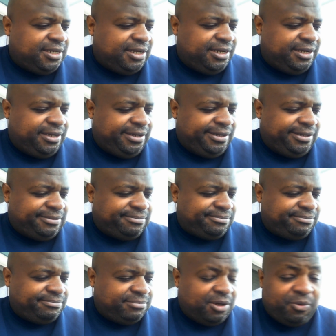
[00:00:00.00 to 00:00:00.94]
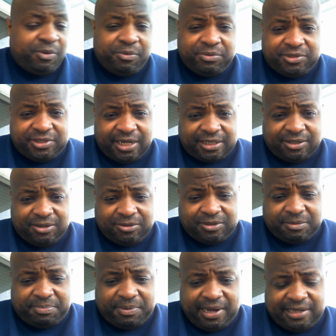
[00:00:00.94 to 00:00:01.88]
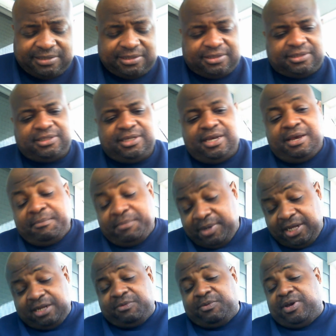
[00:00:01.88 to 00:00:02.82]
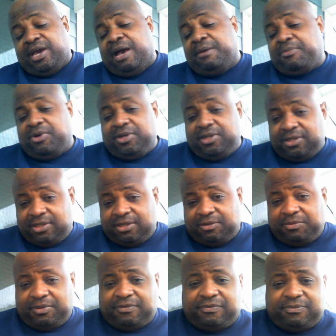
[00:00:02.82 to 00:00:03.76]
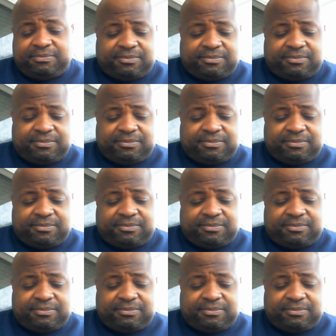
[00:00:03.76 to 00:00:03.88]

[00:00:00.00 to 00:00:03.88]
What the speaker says: But we reject those deposits. But anyway, I'm going to deal with